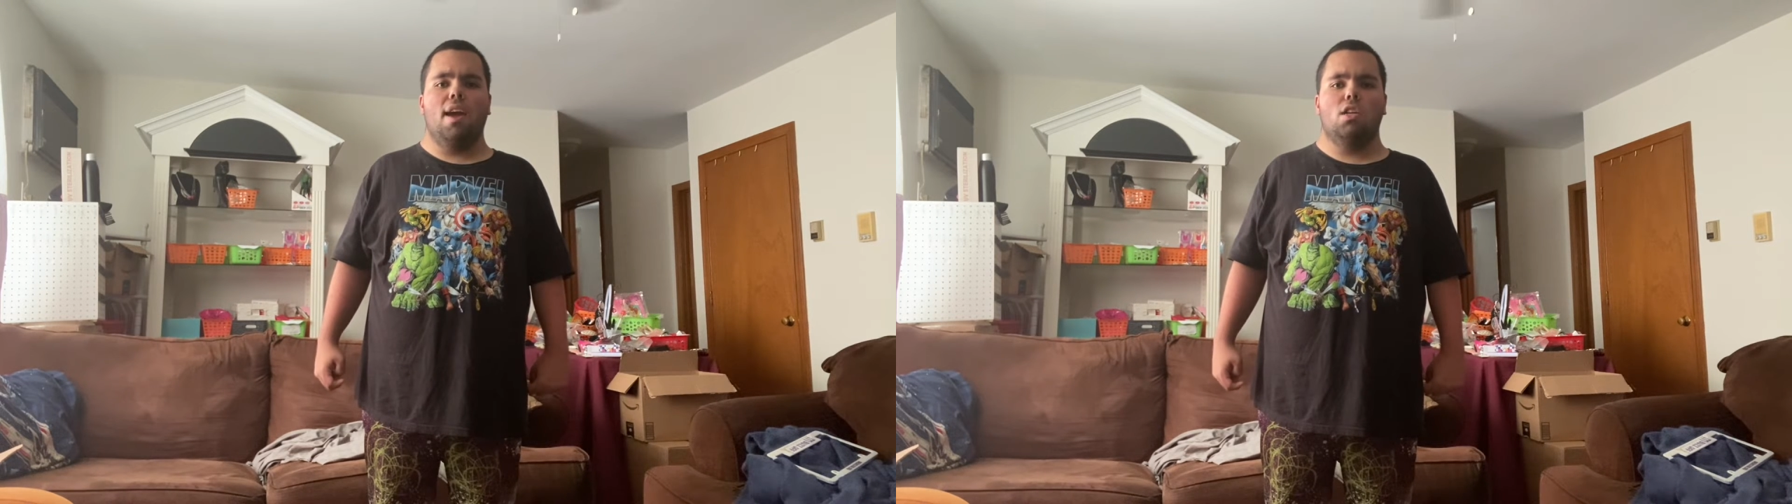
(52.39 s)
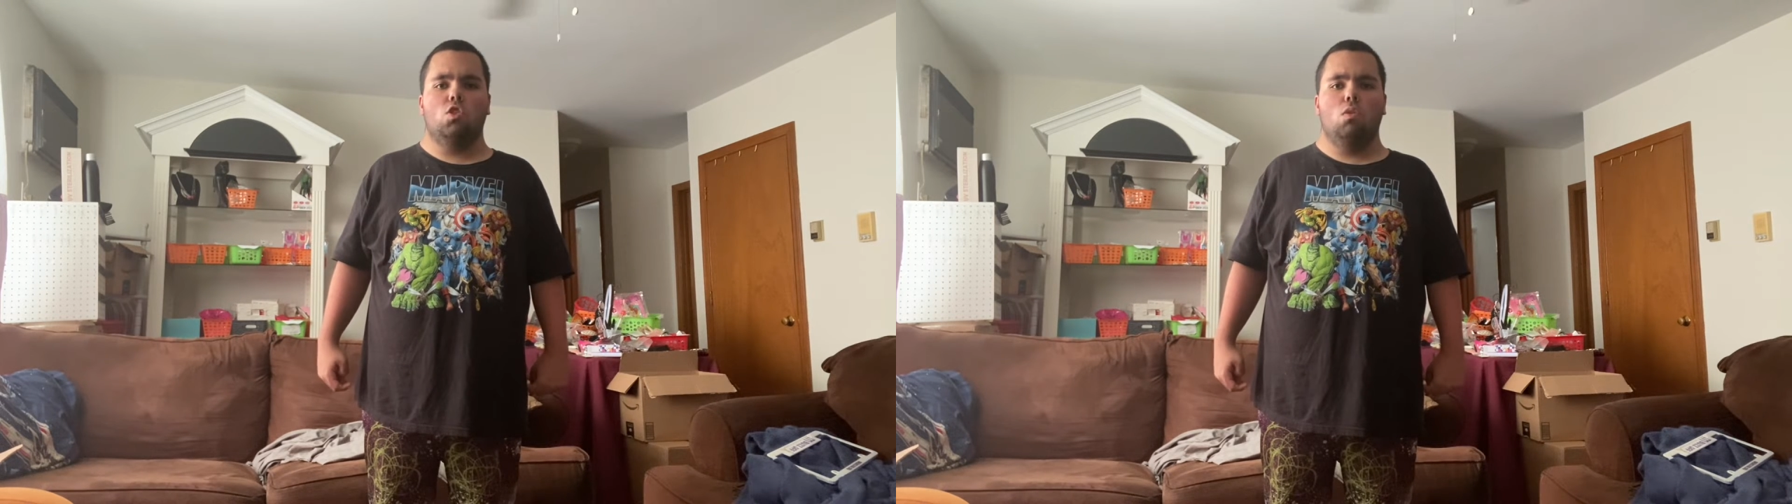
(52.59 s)

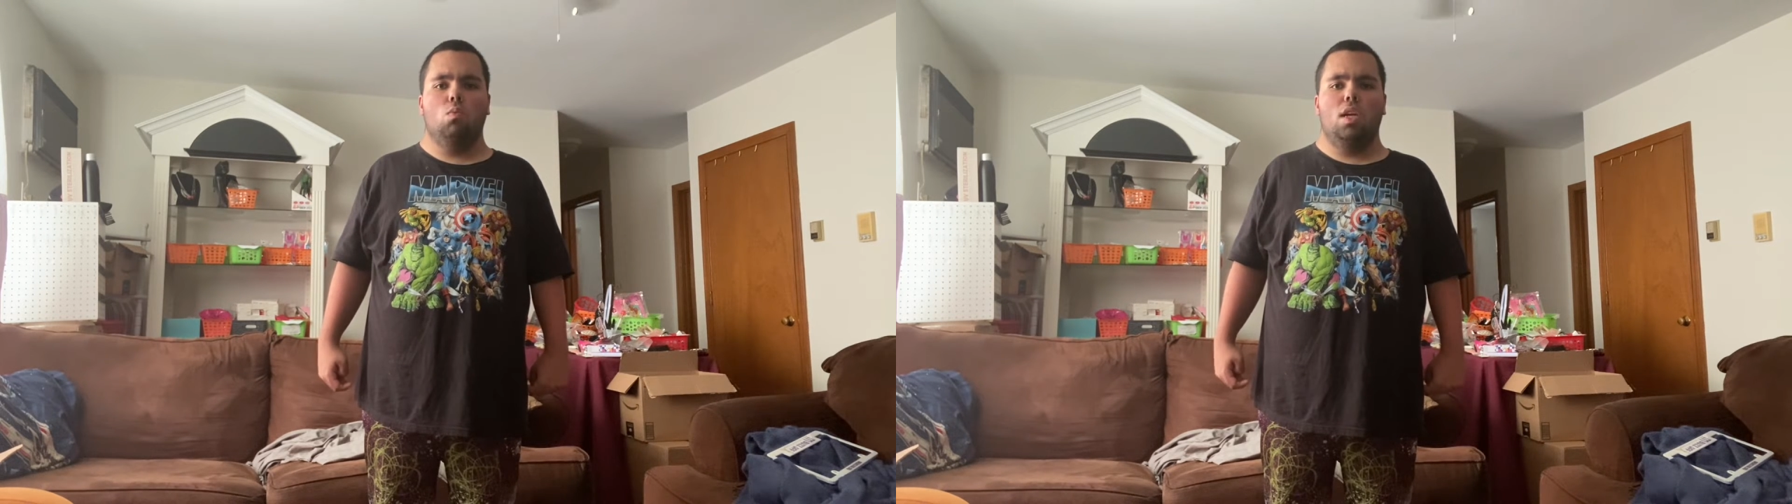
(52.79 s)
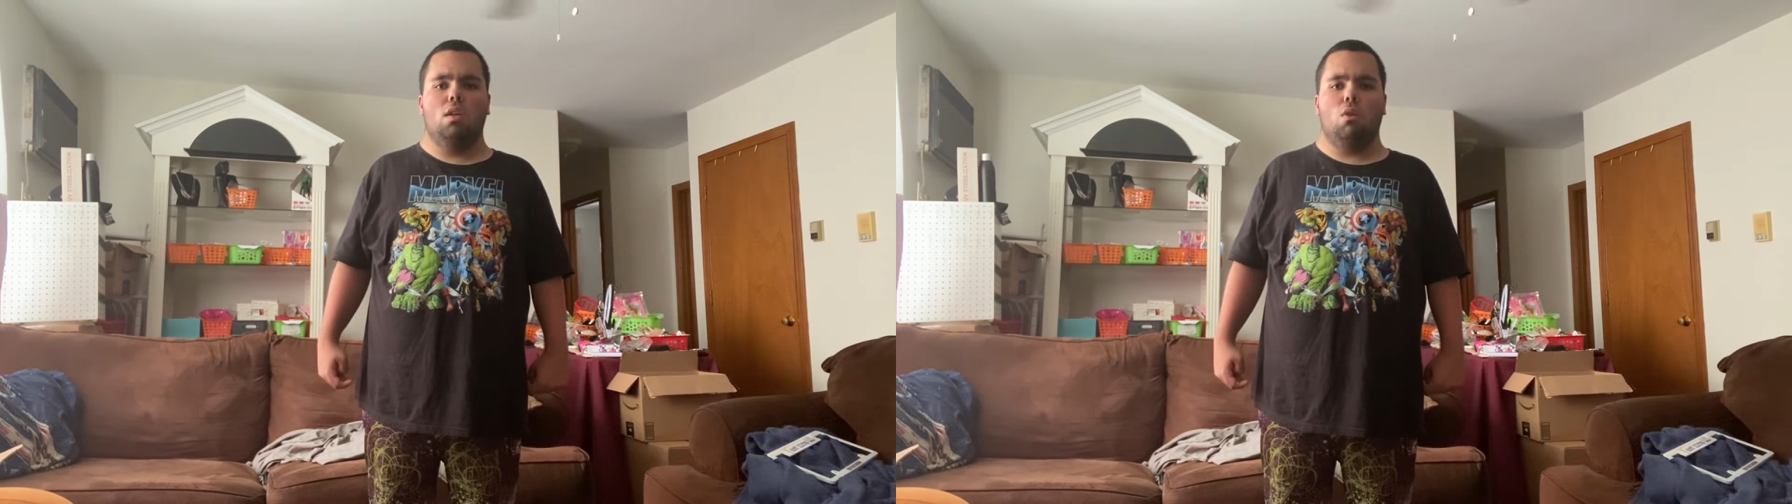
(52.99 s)
Action,
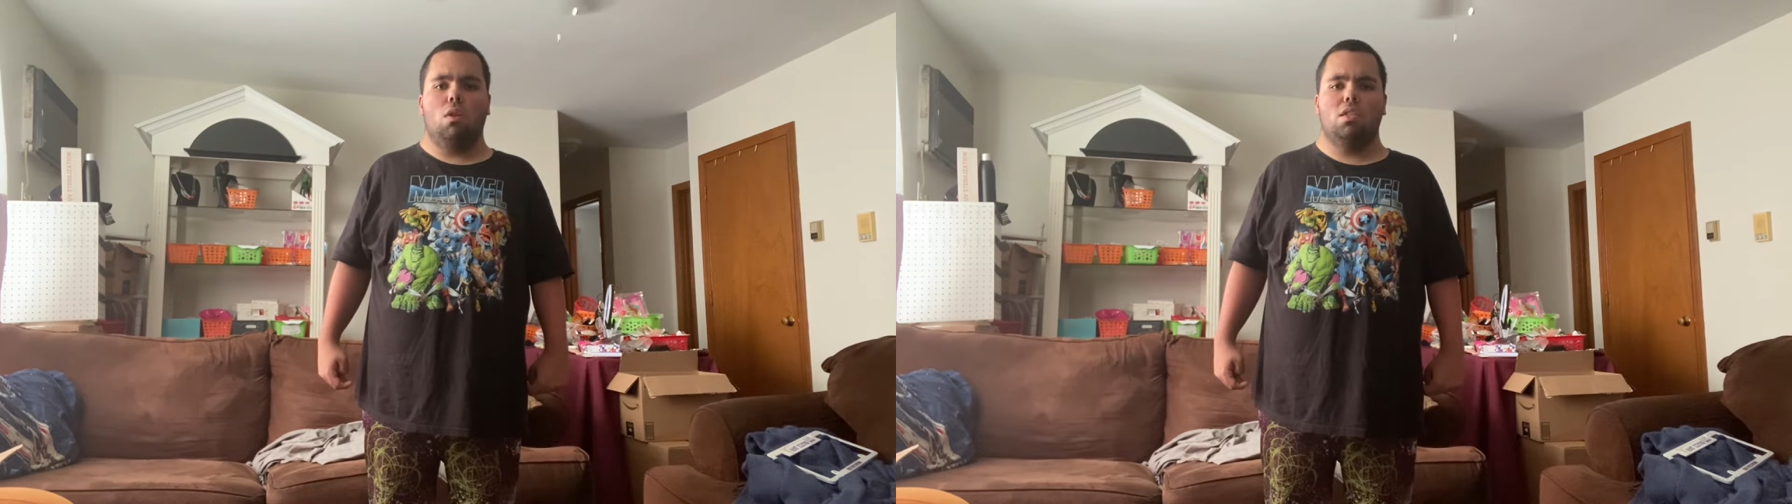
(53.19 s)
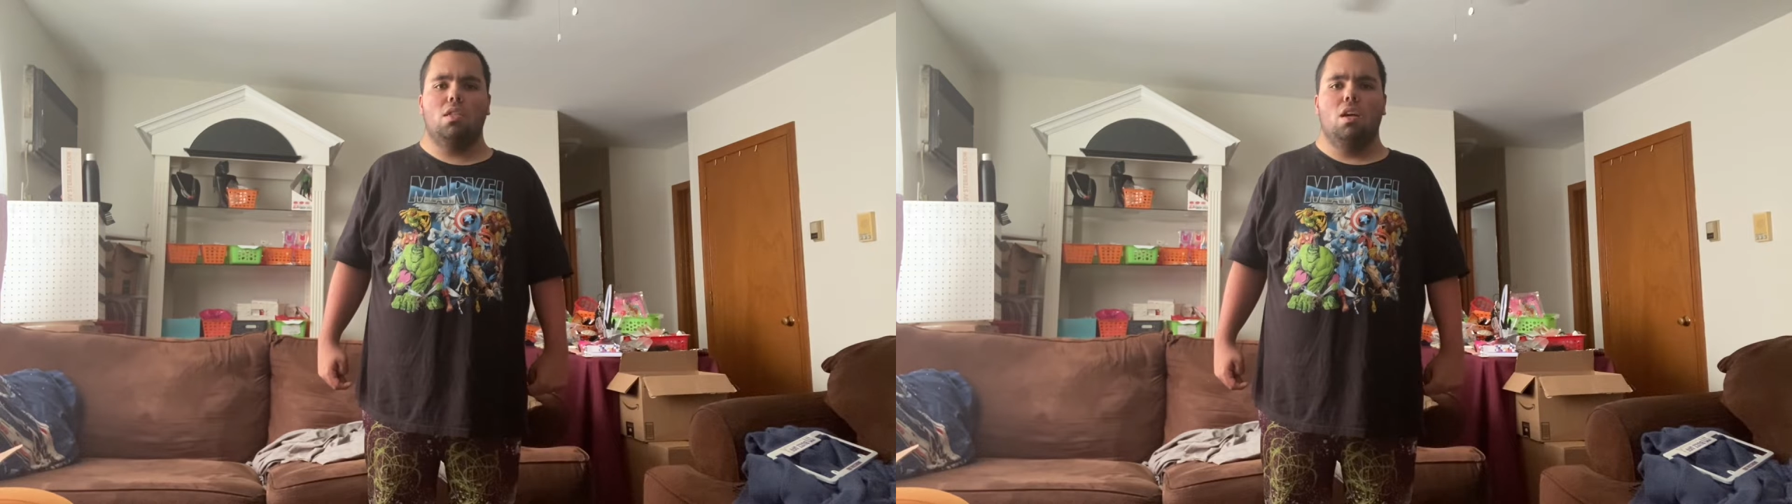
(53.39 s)

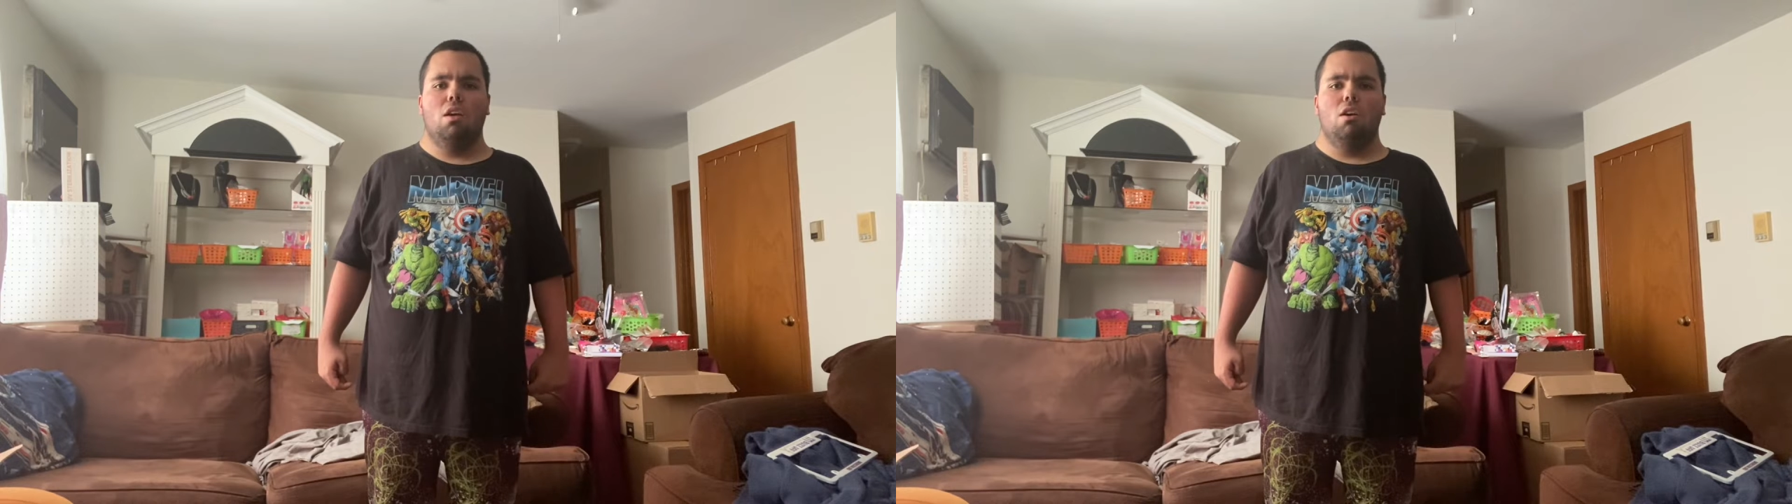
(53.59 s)
Wiggles,